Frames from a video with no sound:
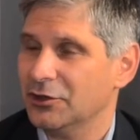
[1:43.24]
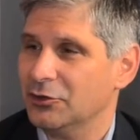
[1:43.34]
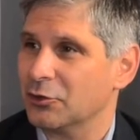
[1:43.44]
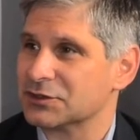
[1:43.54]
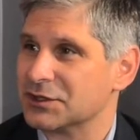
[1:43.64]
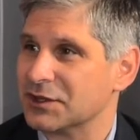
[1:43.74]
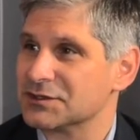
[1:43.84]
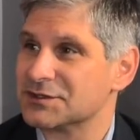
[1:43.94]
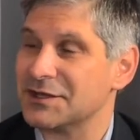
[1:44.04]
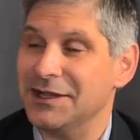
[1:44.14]
Notice it
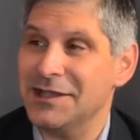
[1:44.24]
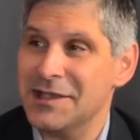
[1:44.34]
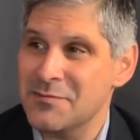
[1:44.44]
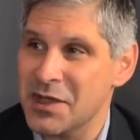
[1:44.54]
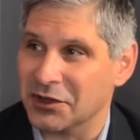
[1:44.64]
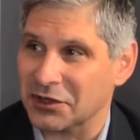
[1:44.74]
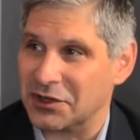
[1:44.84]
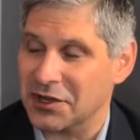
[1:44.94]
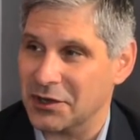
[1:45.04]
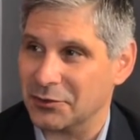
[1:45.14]
doesn't say email
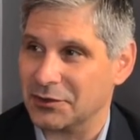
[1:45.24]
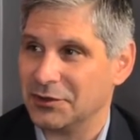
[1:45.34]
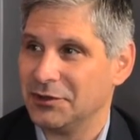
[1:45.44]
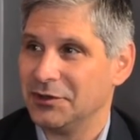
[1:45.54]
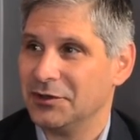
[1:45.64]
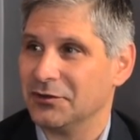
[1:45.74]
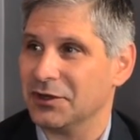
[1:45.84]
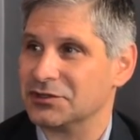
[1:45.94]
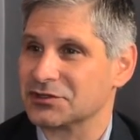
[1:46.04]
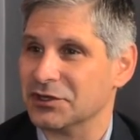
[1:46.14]
account.
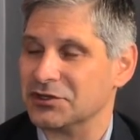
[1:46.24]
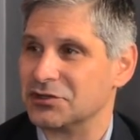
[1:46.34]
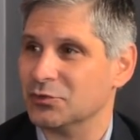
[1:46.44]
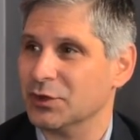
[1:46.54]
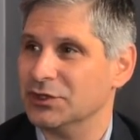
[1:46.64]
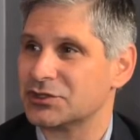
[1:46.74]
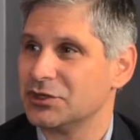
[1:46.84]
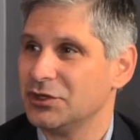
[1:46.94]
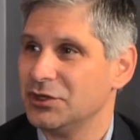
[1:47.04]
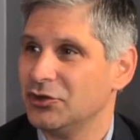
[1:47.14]
Legislation reads
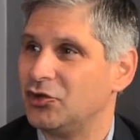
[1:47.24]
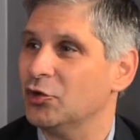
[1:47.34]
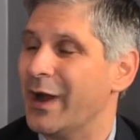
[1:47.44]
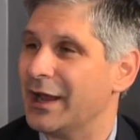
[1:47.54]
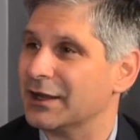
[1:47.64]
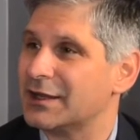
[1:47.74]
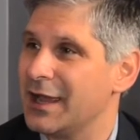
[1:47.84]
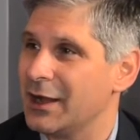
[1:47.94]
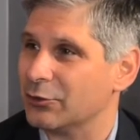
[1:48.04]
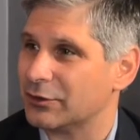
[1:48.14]
to an
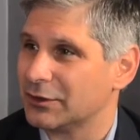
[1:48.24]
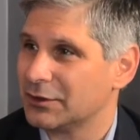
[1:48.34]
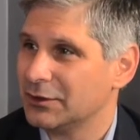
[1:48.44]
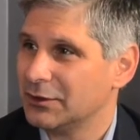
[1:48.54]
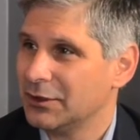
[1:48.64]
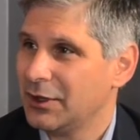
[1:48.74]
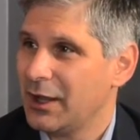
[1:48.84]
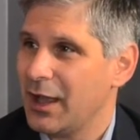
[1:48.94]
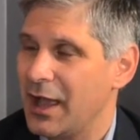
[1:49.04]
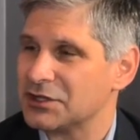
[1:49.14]
account.
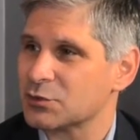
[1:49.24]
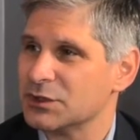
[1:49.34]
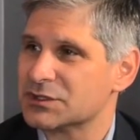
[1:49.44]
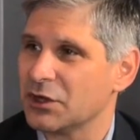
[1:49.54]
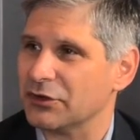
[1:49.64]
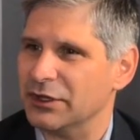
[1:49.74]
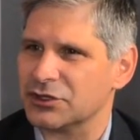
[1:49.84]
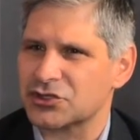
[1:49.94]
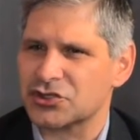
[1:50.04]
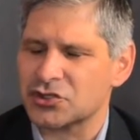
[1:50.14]
As a result, it
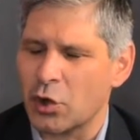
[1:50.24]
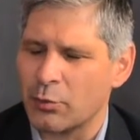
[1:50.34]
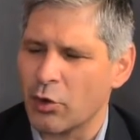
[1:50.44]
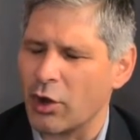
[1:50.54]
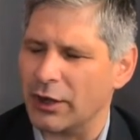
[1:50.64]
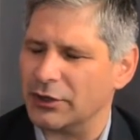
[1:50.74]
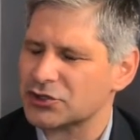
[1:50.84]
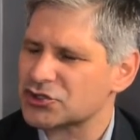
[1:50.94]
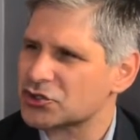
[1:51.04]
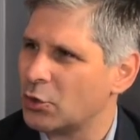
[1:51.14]
is so broad,
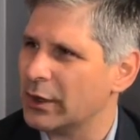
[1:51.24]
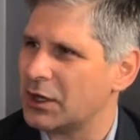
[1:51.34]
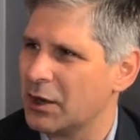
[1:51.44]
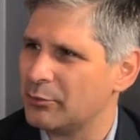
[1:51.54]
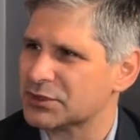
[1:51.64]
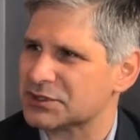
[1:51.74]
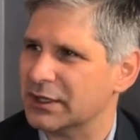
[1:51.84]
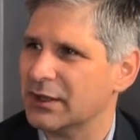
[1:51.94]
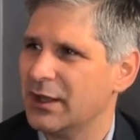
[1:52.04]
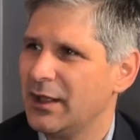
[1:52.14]
so
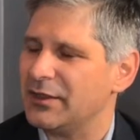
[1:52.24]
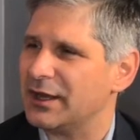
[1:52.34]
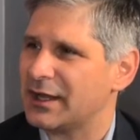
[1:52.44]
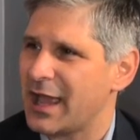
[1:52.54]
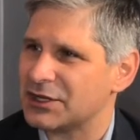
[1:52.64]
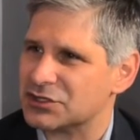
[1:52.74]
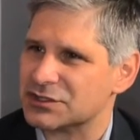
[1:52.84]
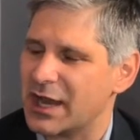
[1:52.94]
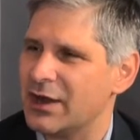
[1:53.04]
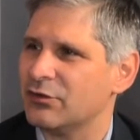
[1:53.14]
encompassing, that it catches
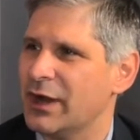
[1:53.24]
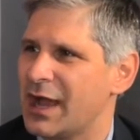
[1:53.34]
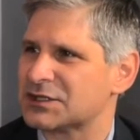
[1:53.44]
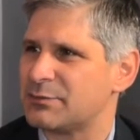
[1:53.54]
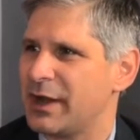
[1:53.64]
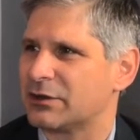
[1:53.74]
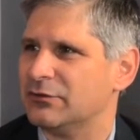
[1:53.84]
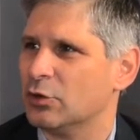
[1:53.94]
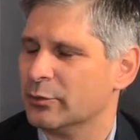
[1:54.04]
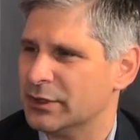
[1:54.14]
every aspect of
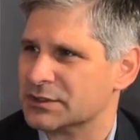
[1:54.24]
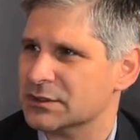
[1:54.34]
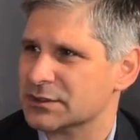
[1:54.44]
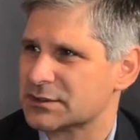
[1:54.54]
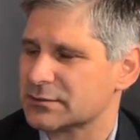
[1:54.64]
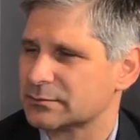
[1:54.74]
your business.